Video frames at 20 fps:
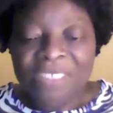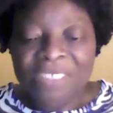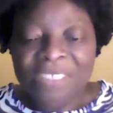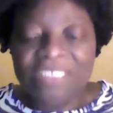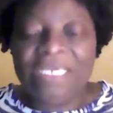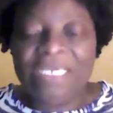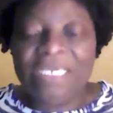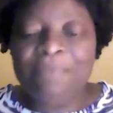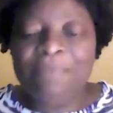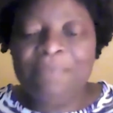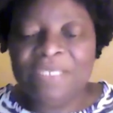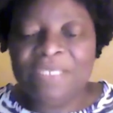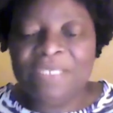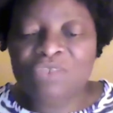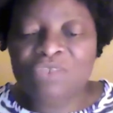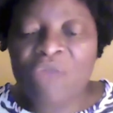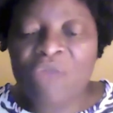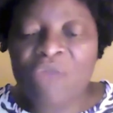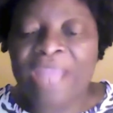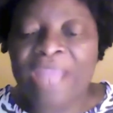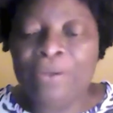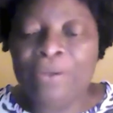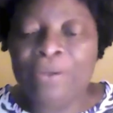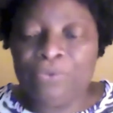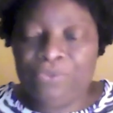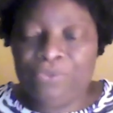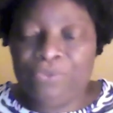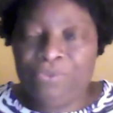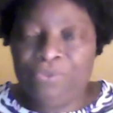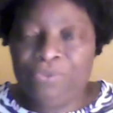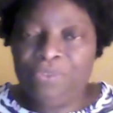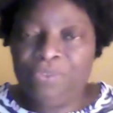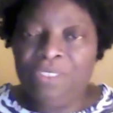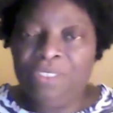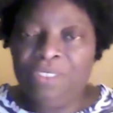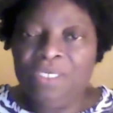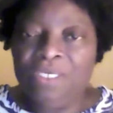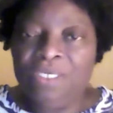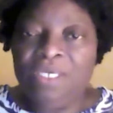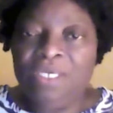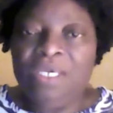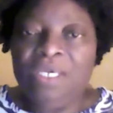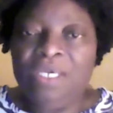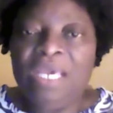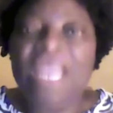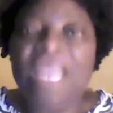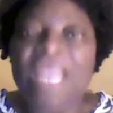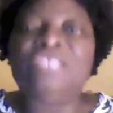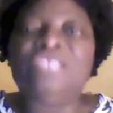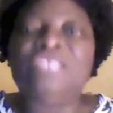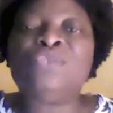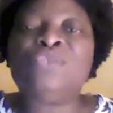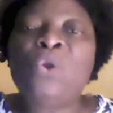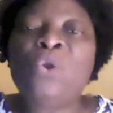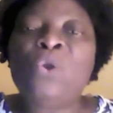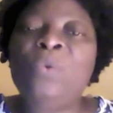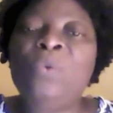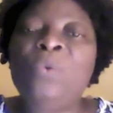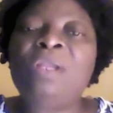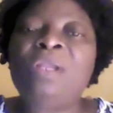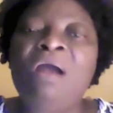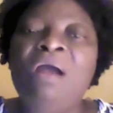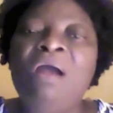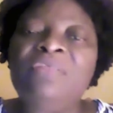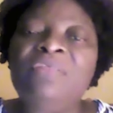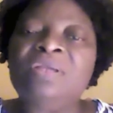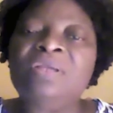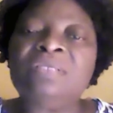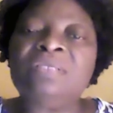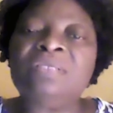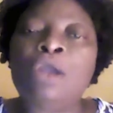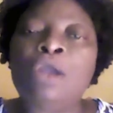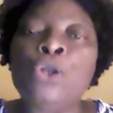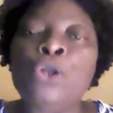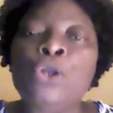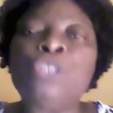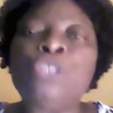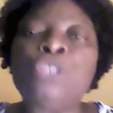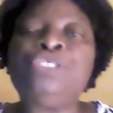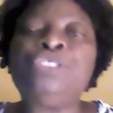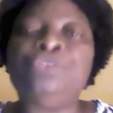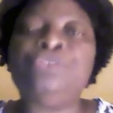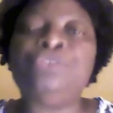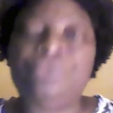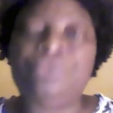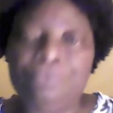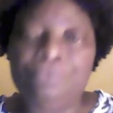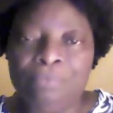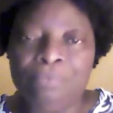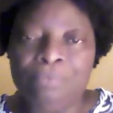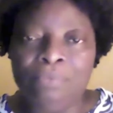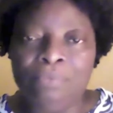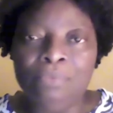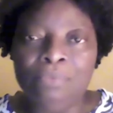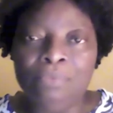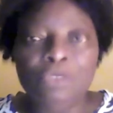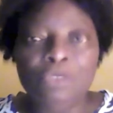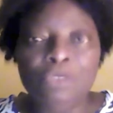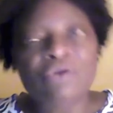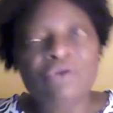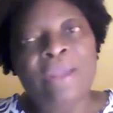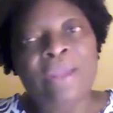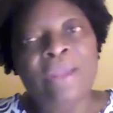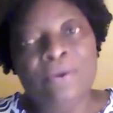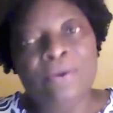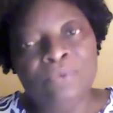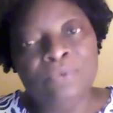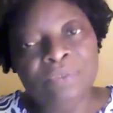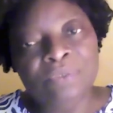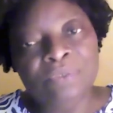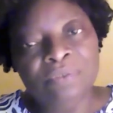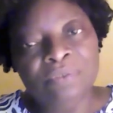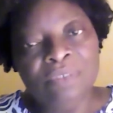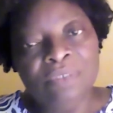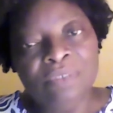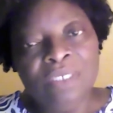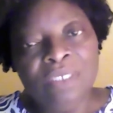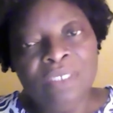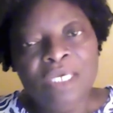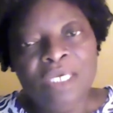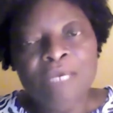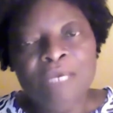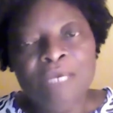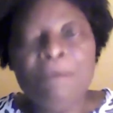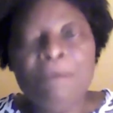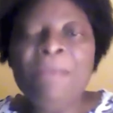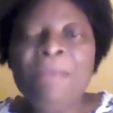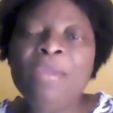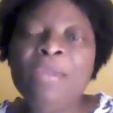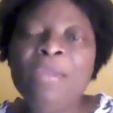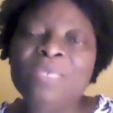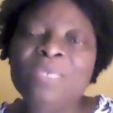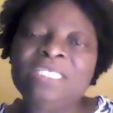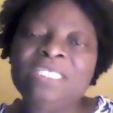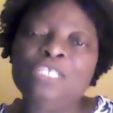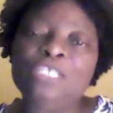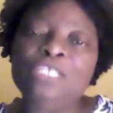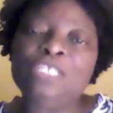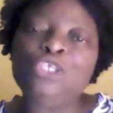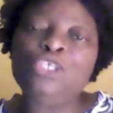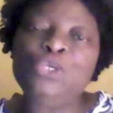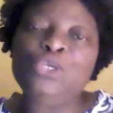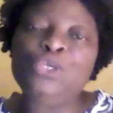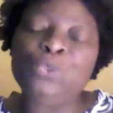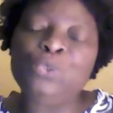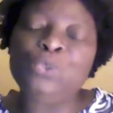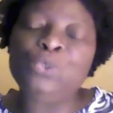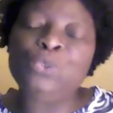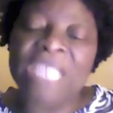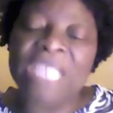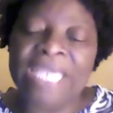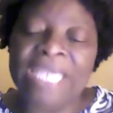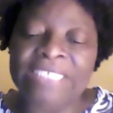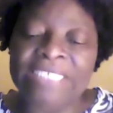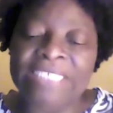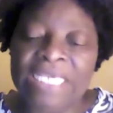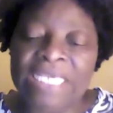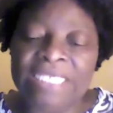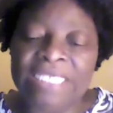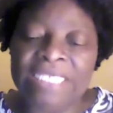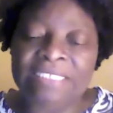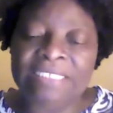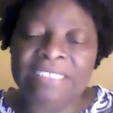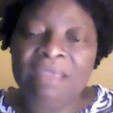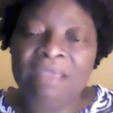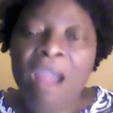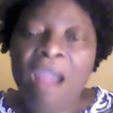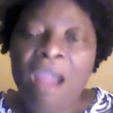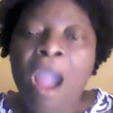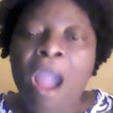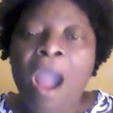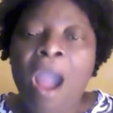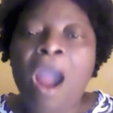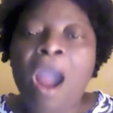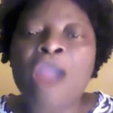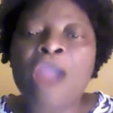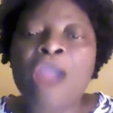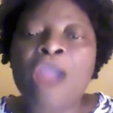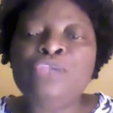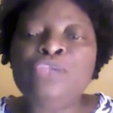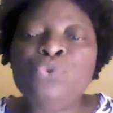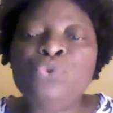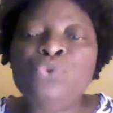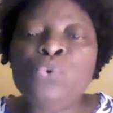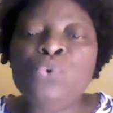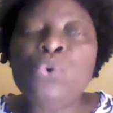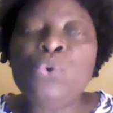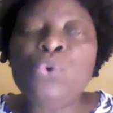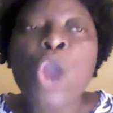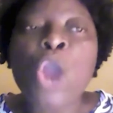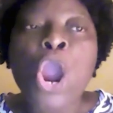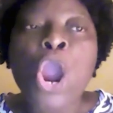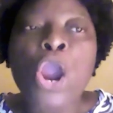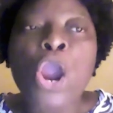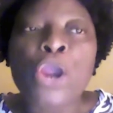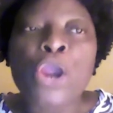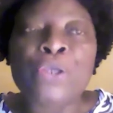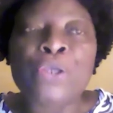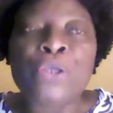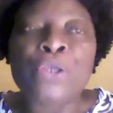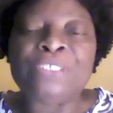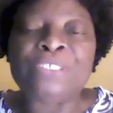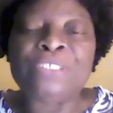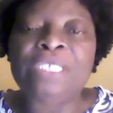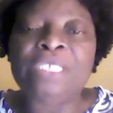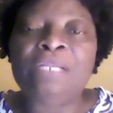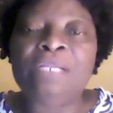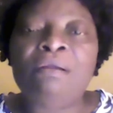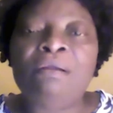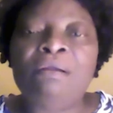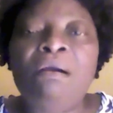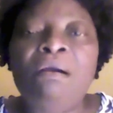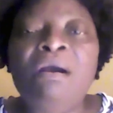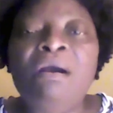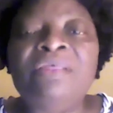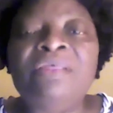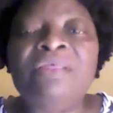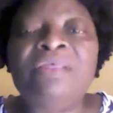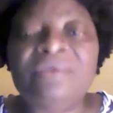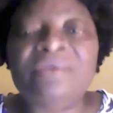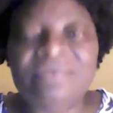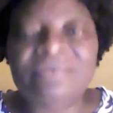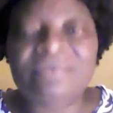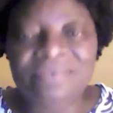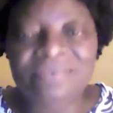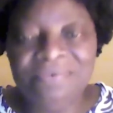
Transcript: Jabez cried out. And so when others are hurting you, cry out. But my question to you tonight is, are you hurting others?